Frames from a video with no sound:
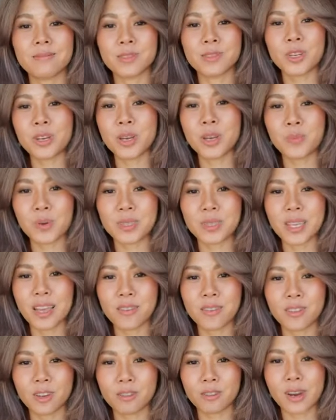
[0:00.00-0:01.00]

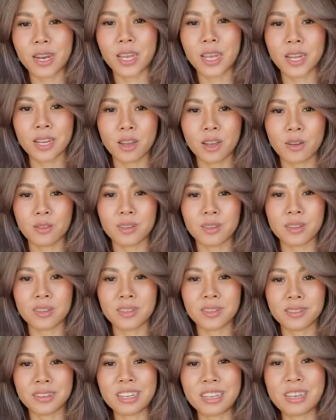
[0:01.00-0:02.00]
30% of the credit and I'll
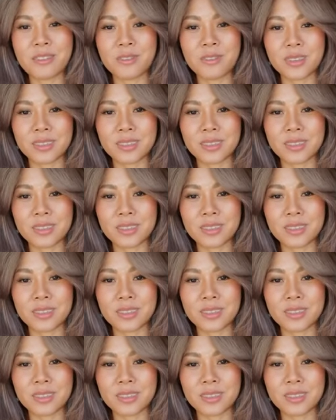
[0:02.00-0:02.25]
leave